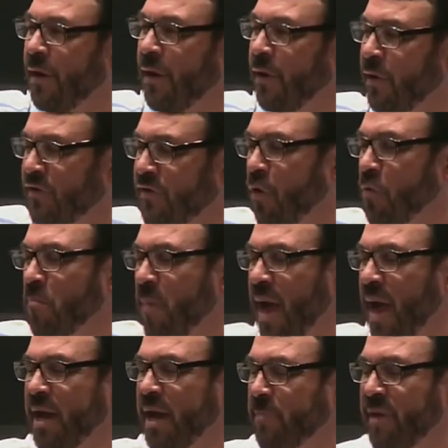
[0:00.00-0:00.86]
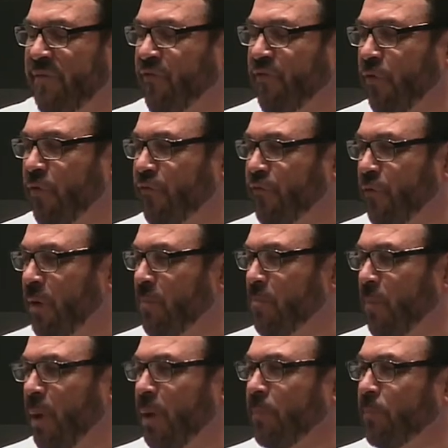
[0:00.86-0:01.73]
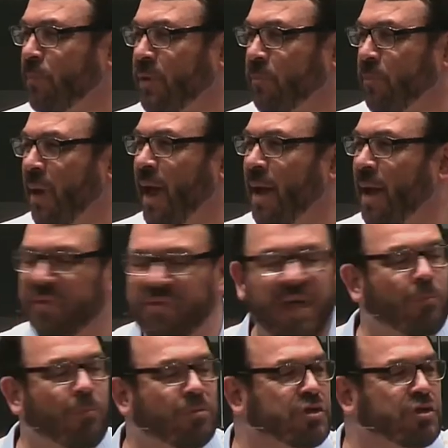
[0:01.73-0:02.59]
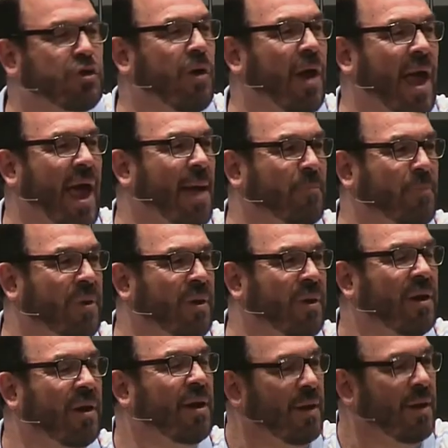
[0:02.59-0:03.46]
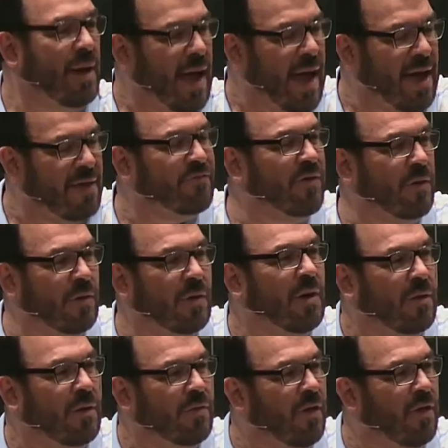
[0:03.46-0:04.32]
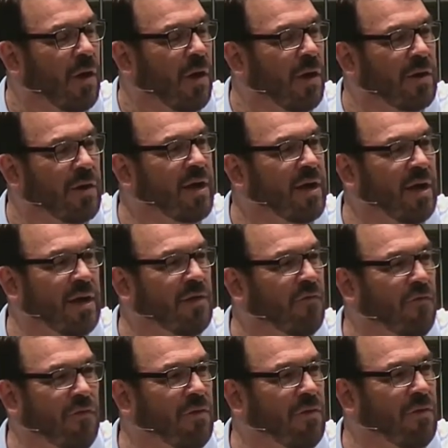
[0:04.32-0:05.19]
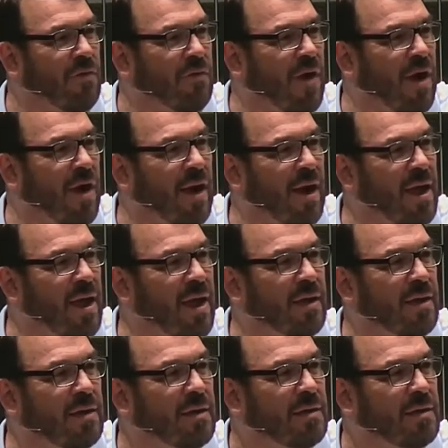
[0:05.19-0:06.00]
he told man to be fruitful and multiply, but that was going to happen after the ark hit dry land.